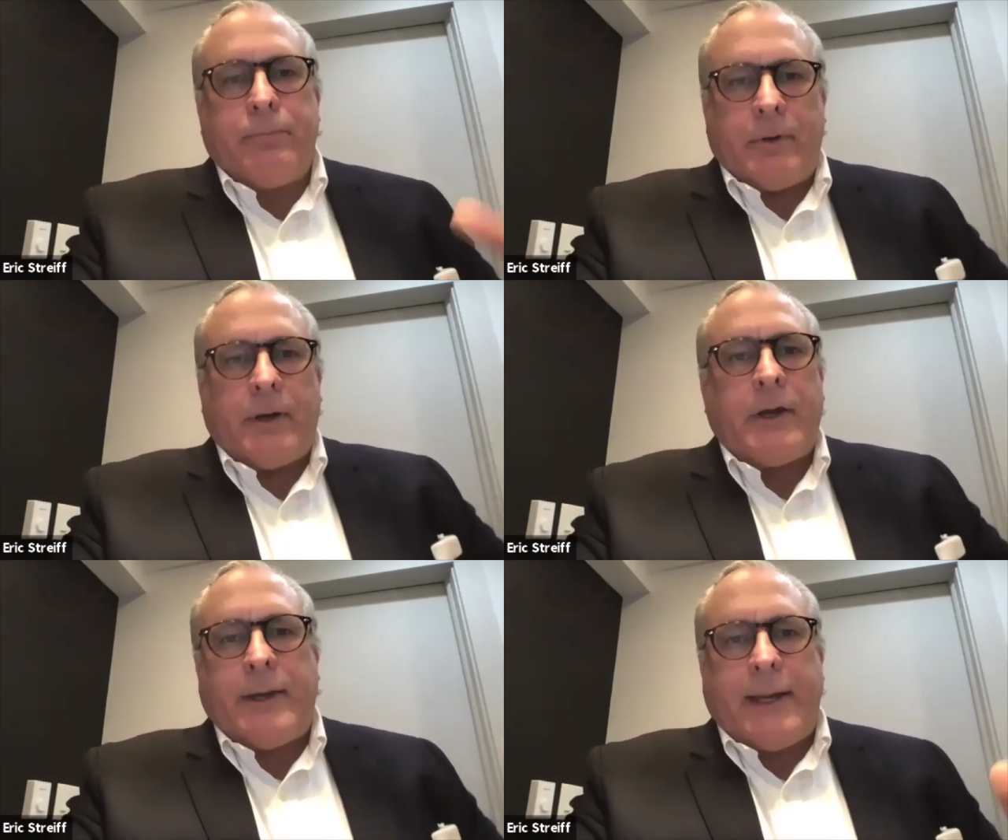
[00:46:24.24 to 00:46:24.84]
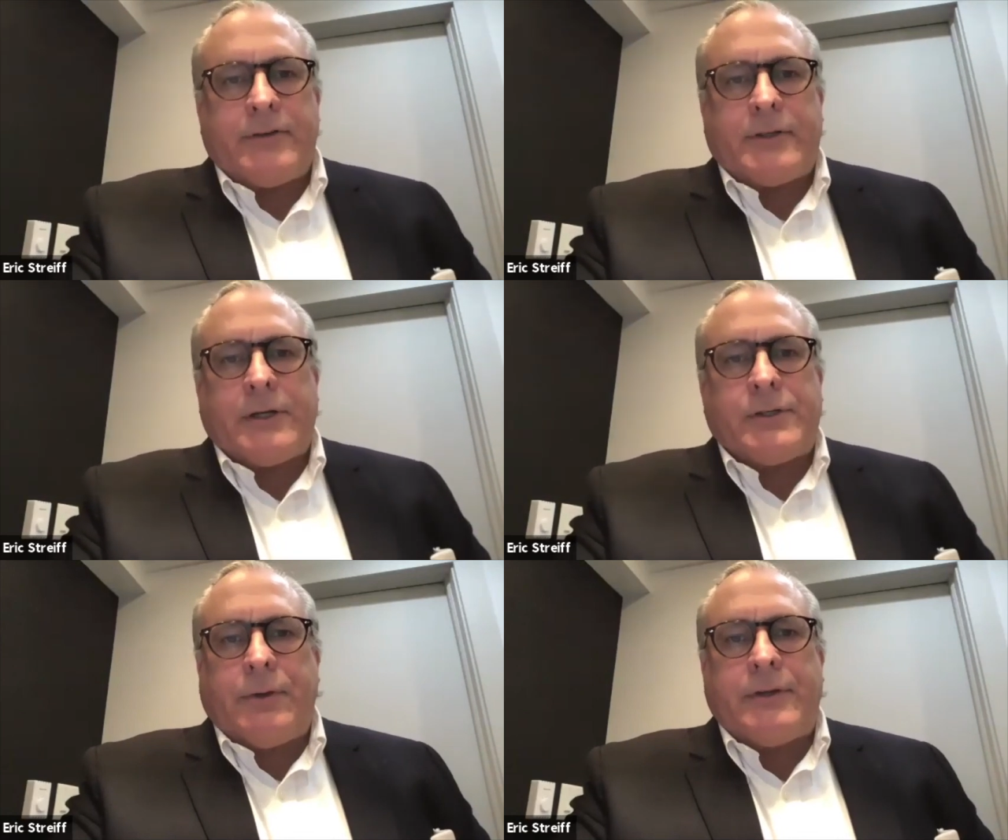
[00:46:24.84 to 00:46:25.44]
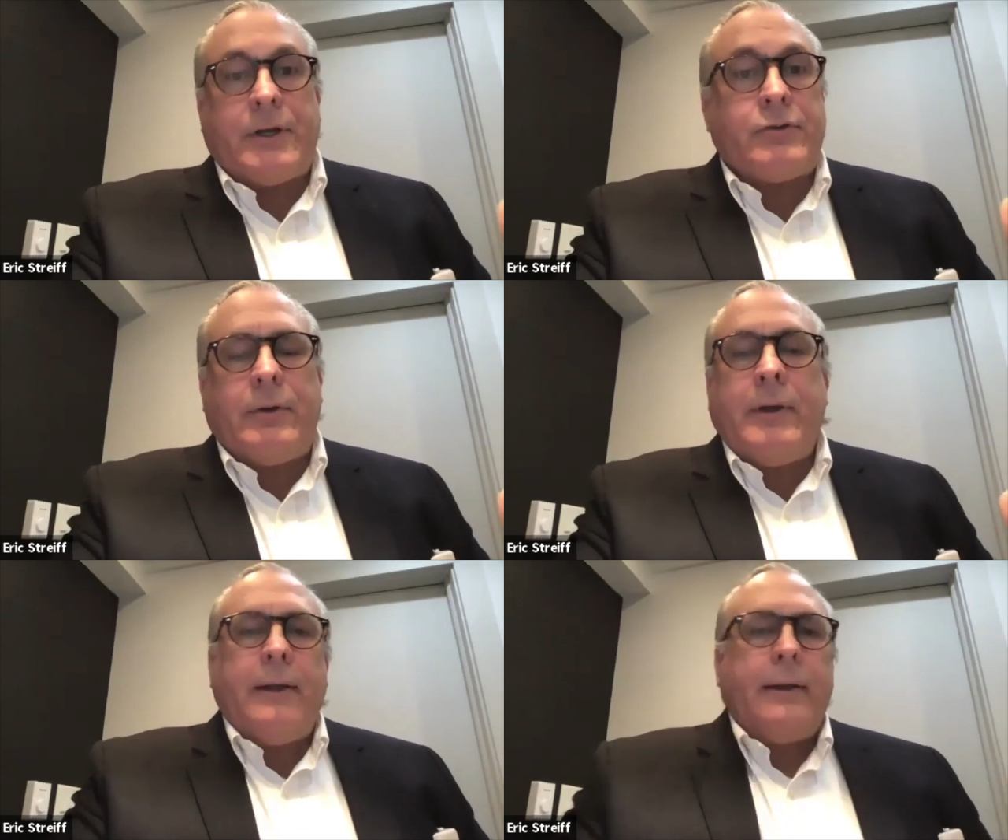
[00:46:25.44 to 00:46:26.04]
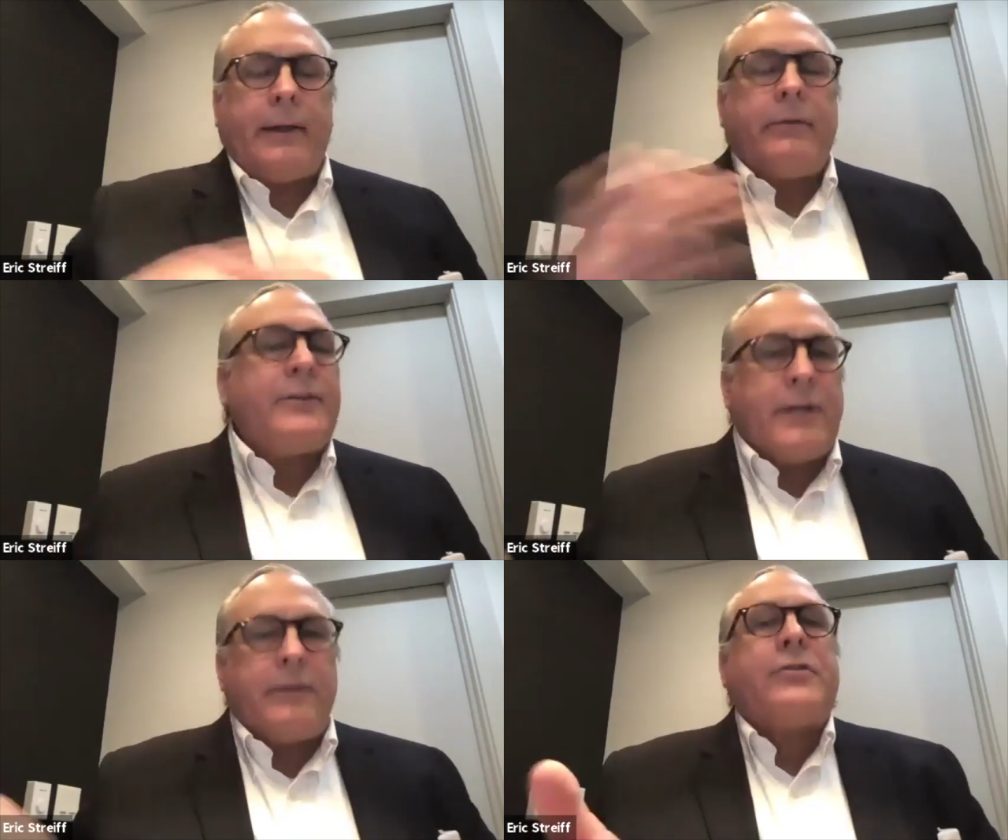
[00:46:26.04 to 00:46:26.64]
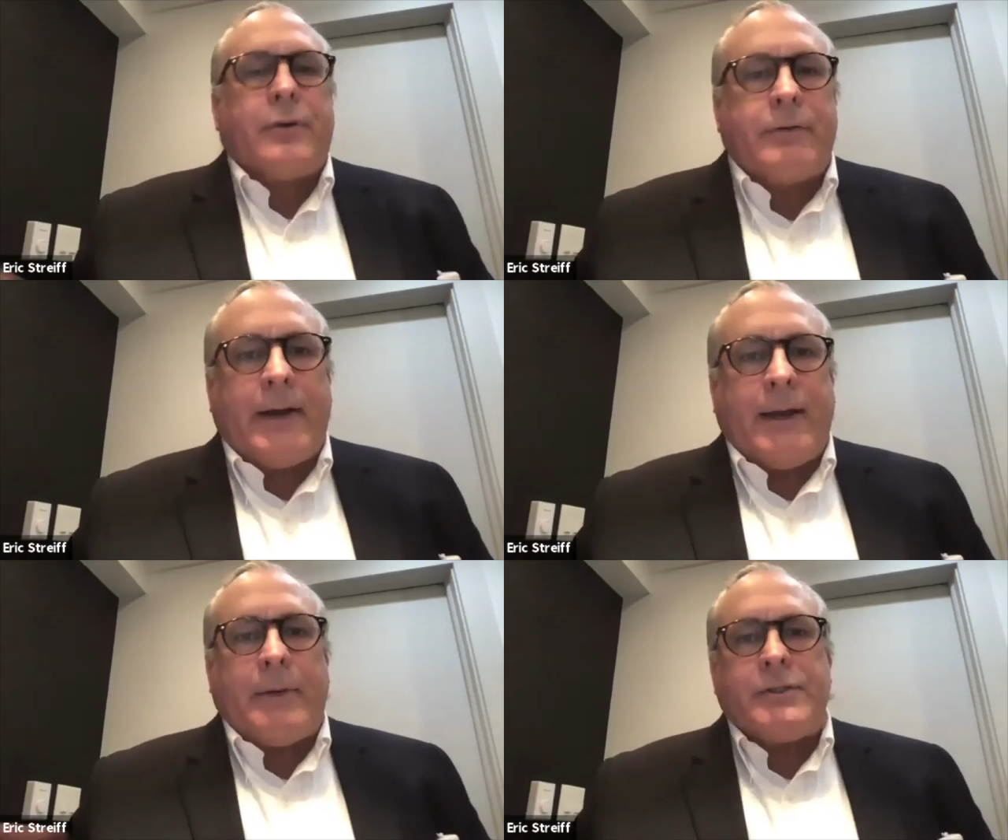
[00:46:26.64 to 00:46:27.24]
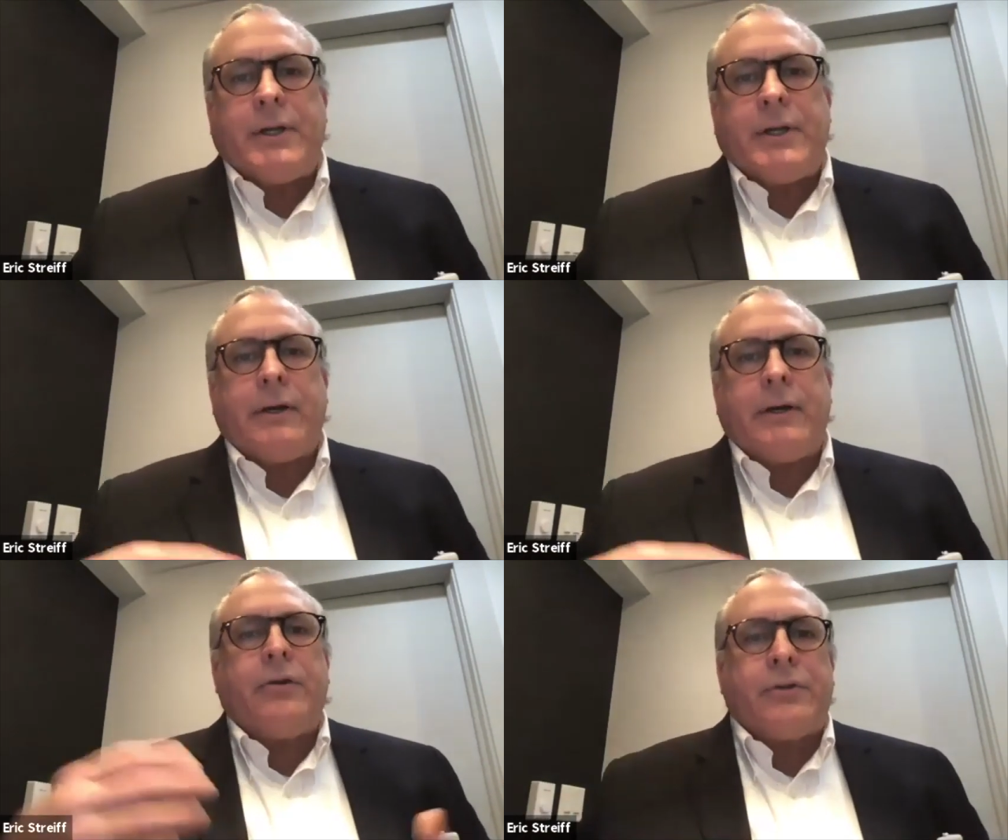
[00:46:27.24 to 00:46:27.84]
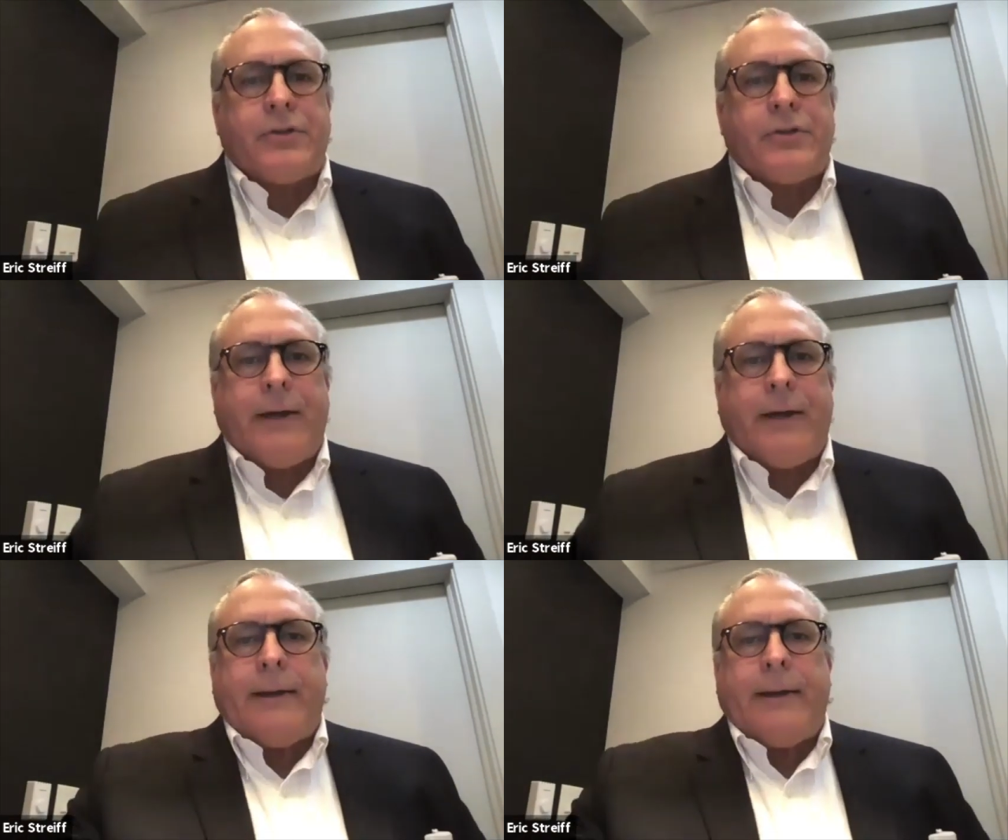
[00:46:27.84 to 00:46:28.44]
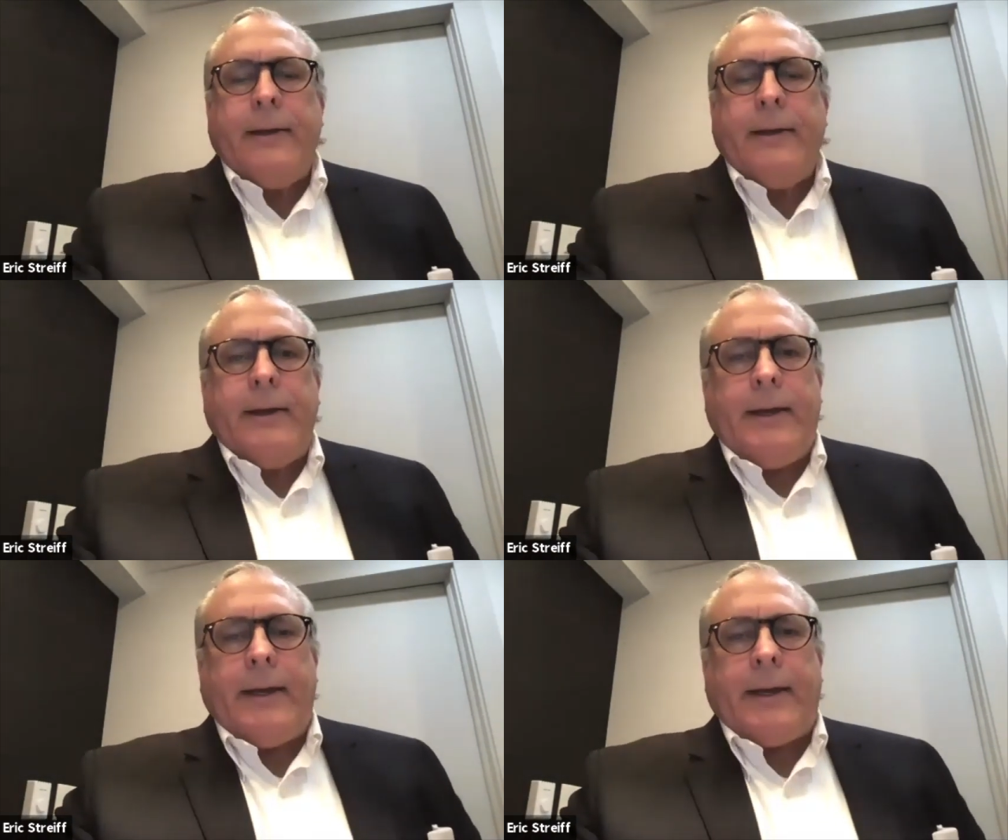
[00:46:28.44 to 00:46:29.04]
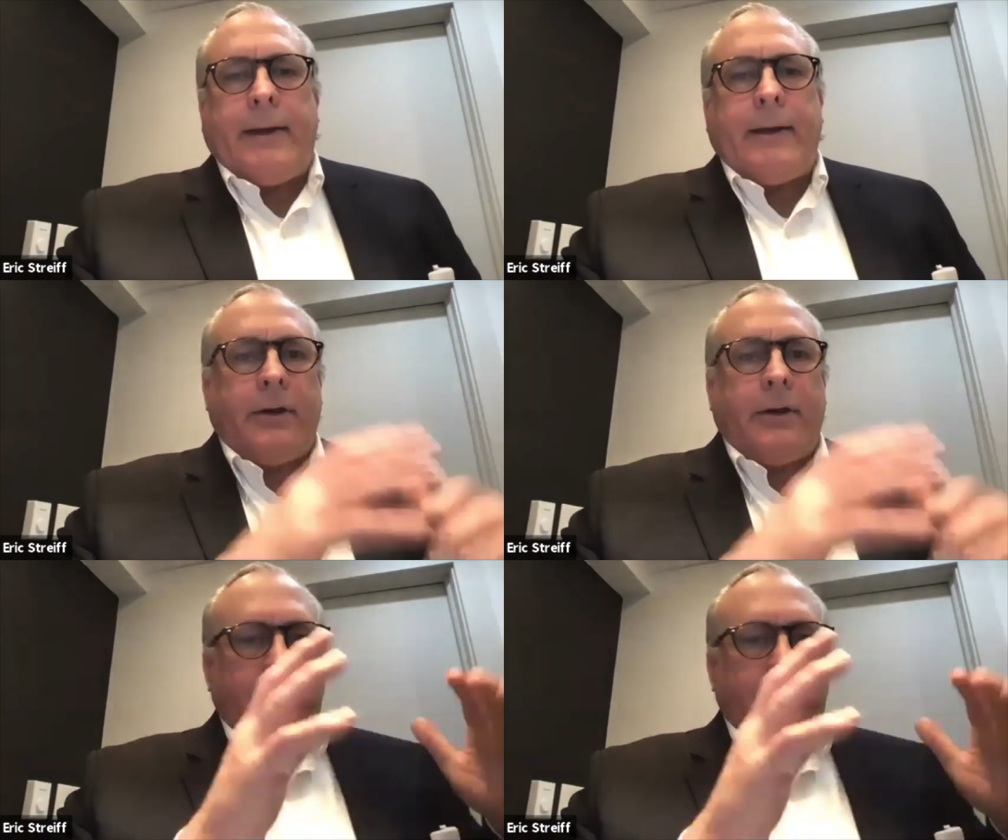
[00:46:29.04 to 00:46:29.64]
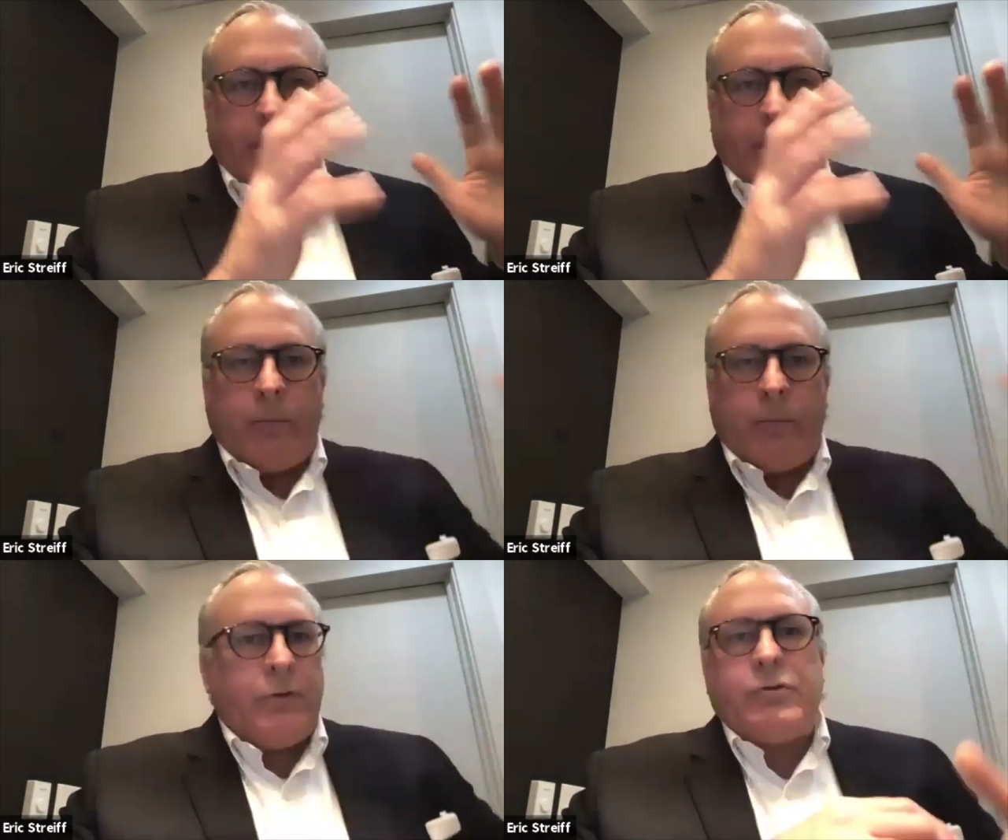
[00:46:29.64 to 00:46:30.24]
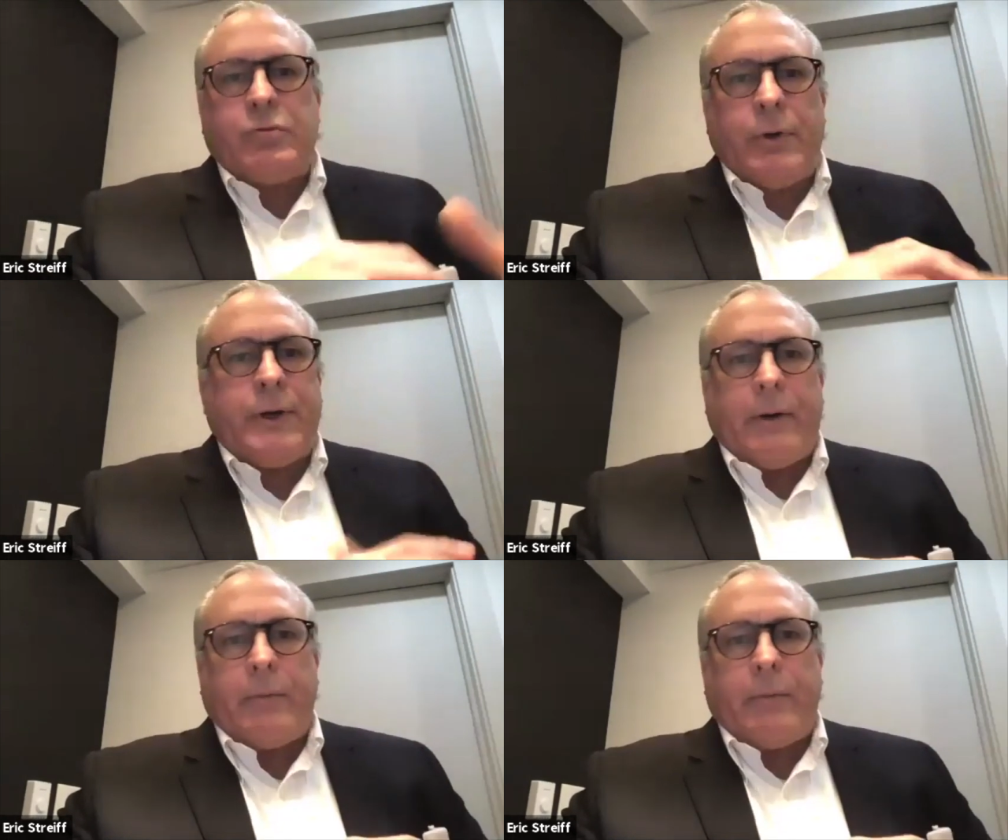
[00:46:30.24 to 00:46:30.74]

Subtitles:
gonna schedule these on, like, let's say the survey image, and I'm gonna do a survey, and I want to do Twitter.